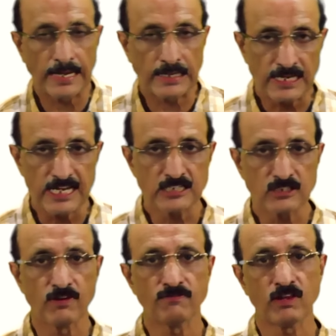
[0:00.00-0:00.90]
at
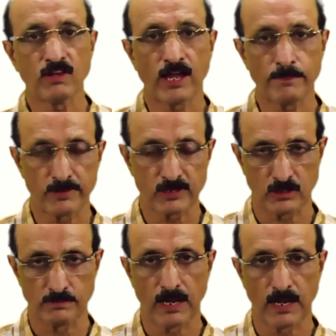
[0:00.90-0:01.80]
least
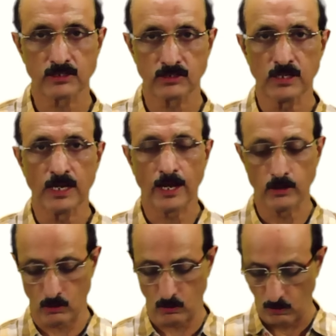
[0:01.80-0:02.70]
55% marks in
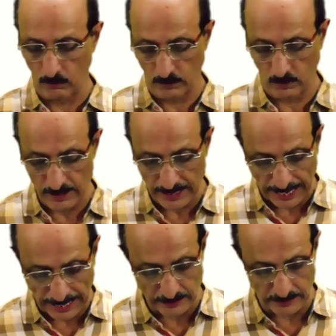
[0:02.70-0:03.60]
your overall
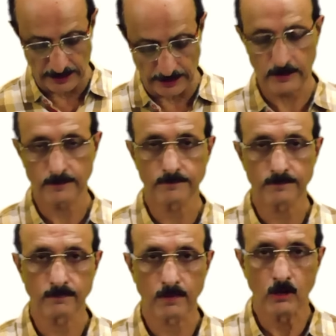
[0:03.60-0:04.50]
aggregate.
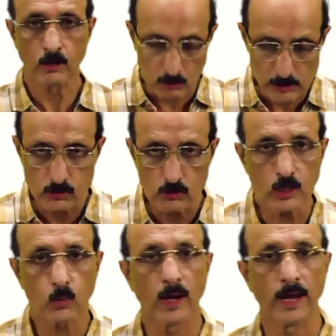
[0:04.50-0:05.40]
You're also
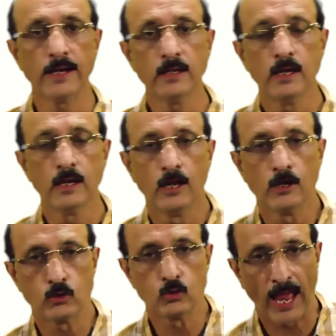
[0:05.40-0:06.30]
required
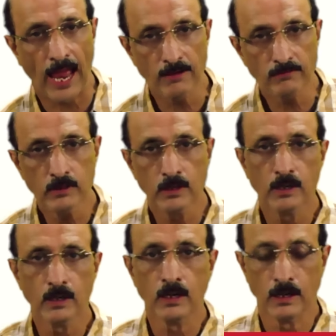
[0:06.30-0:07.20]
to have
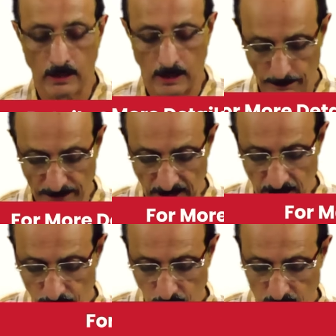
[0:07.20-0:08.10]

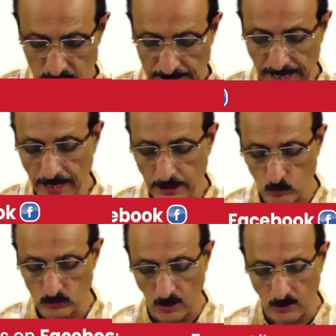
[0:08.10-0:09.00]
appeared for the CLAT
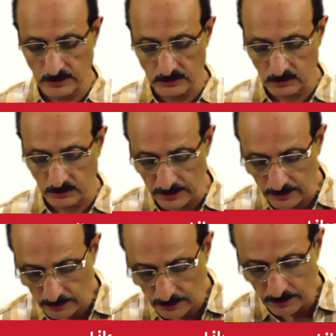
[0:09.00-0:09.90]
2003.